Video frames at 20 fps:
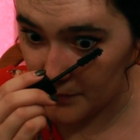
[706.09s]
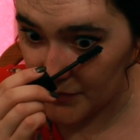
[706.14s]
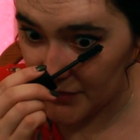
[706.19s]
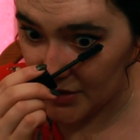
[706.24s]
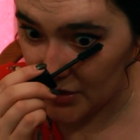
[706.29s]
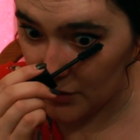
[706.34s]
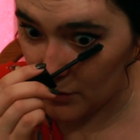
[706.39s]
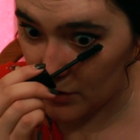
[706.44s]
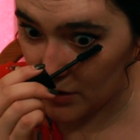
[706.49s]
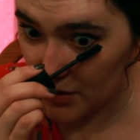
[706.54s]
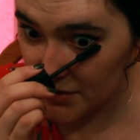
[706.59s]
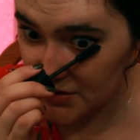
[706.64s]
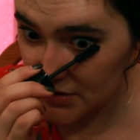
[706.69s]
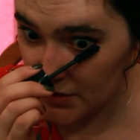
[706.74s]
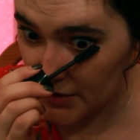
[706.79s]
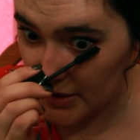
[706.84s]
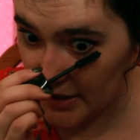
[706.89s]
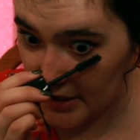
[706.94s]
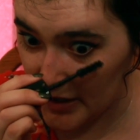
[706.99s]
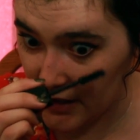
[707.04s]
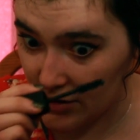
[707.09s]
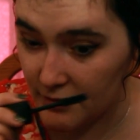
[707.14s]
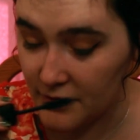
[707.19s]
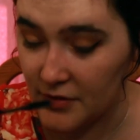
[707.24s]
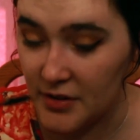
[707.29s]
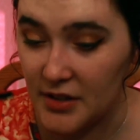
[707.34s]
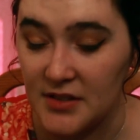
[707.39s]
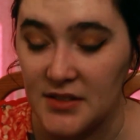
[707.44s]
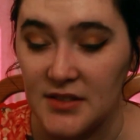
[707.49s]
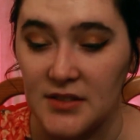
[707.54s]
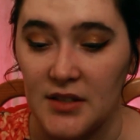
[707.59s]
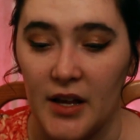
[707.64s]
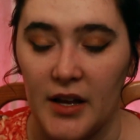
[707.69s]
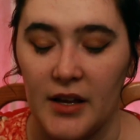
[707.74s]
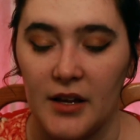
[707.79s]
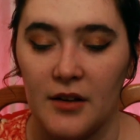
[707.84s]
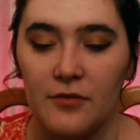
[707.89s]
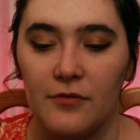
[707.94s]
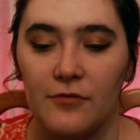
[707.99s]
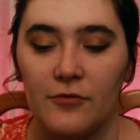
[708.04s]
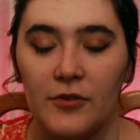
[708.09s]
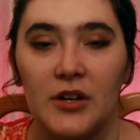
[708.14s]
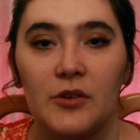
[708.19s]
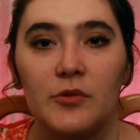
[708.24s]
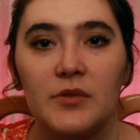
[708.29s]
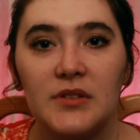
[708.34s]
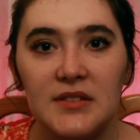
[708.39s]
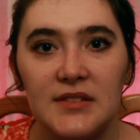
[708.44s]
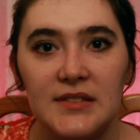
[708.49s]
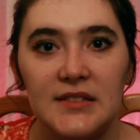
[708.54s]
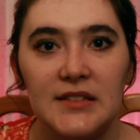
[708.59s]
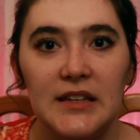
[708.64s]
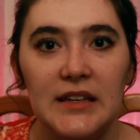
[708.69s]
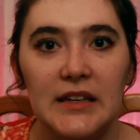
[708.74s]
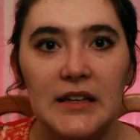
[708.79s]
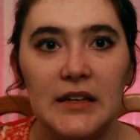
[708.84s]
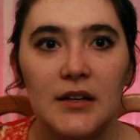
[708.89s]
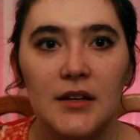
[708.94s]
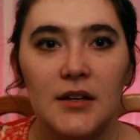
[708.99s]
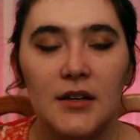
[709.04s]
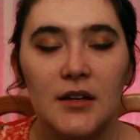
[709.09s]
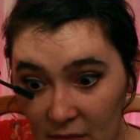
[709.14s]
you also have this like frequency